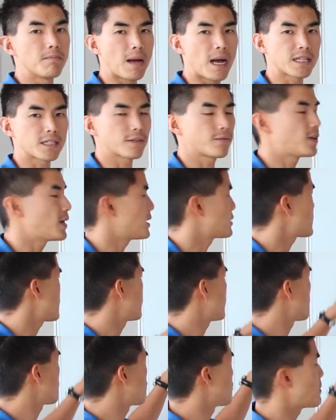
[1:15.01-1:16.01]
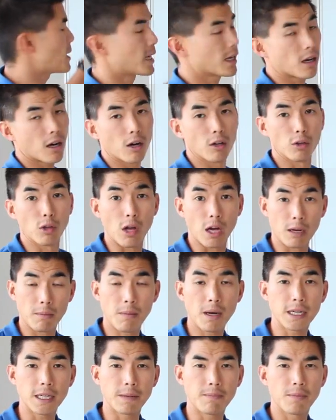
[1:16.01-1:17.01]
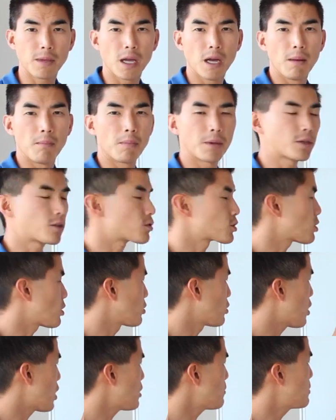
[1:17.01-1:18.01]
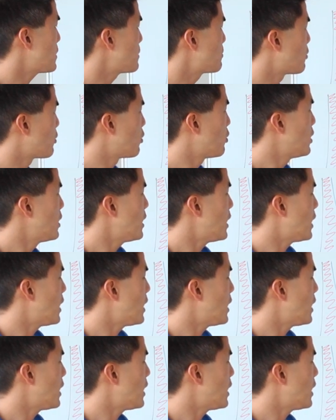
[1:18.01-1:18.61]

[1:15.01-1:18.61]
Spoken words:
massive hits, and they will make a lot of money. But there's a lot of people